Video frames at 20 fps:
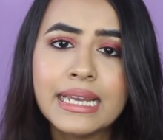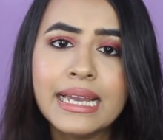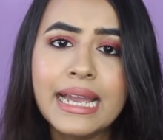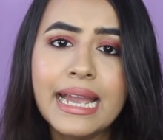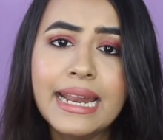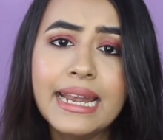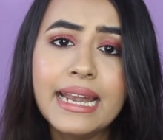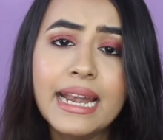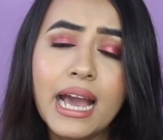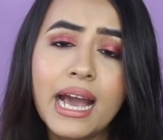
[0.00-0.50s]

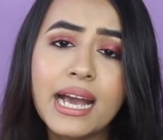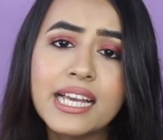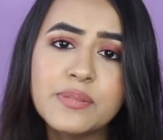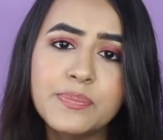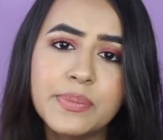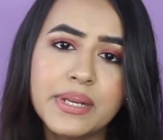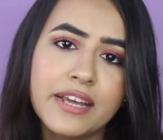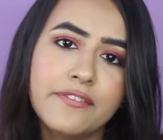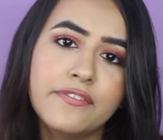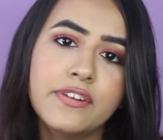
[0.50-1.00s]
And last
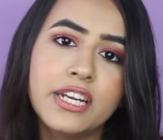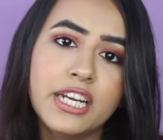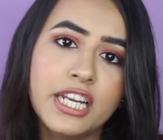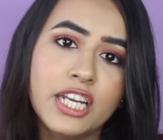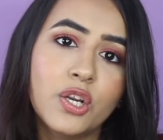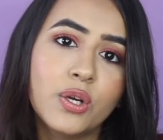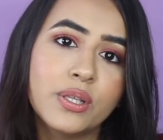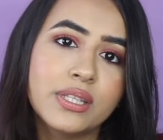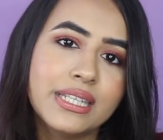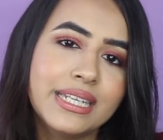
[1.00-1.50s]
but
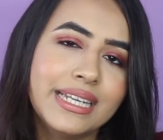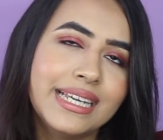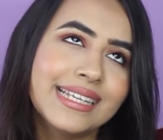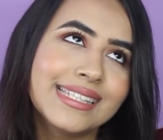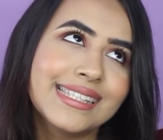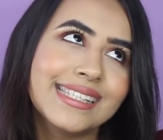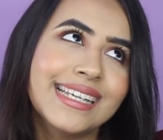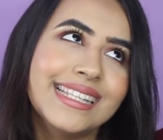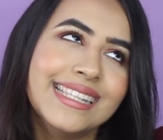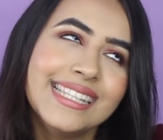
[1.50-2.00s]
definitely not the
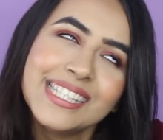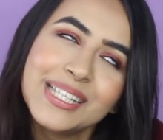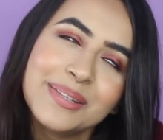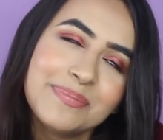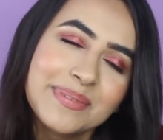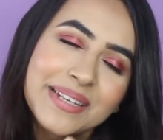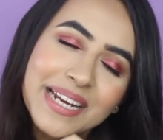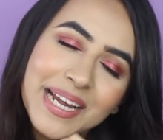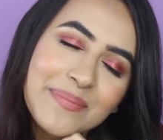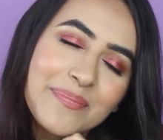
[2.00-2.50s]
least, hit the
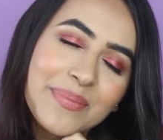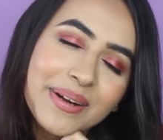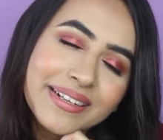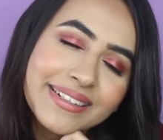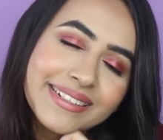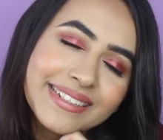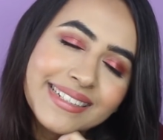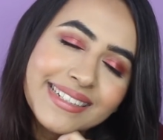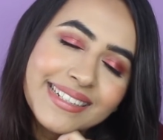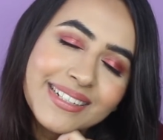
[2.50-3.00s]
subscribe
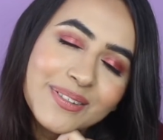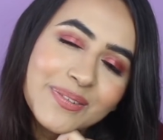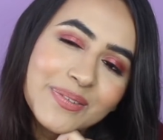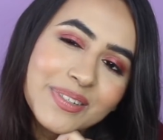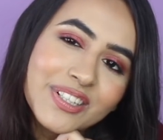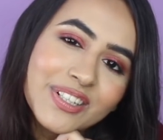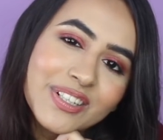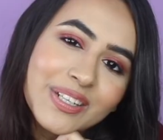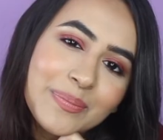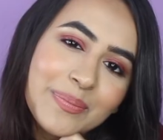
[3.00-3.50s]
button. It will
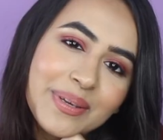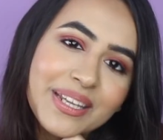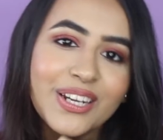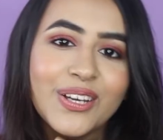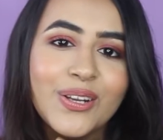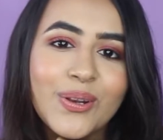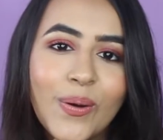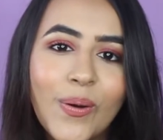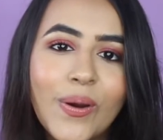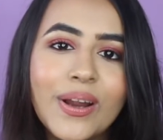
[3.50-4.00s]
really mean
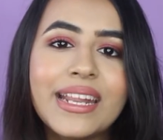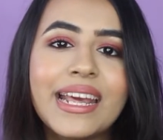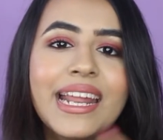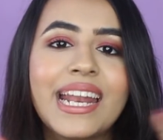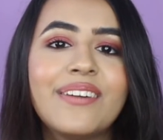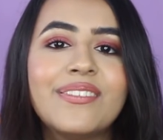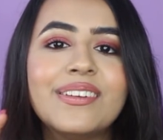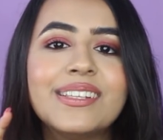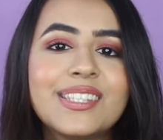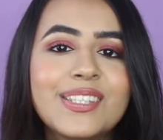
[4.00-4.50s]
a lot, and
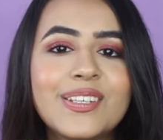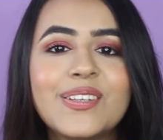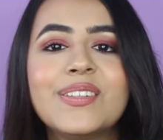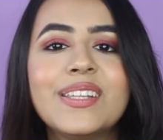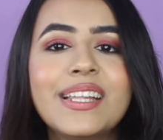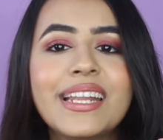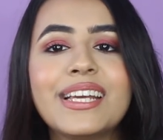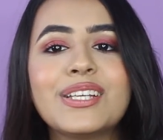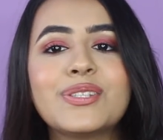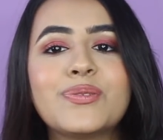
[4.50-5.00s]
I will see you in
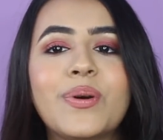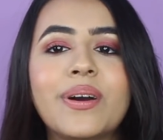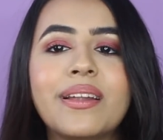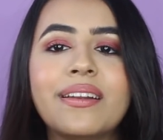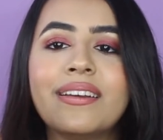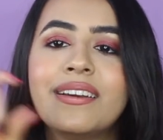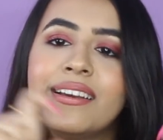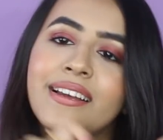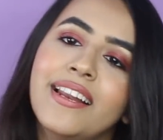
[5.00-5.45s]
the next one.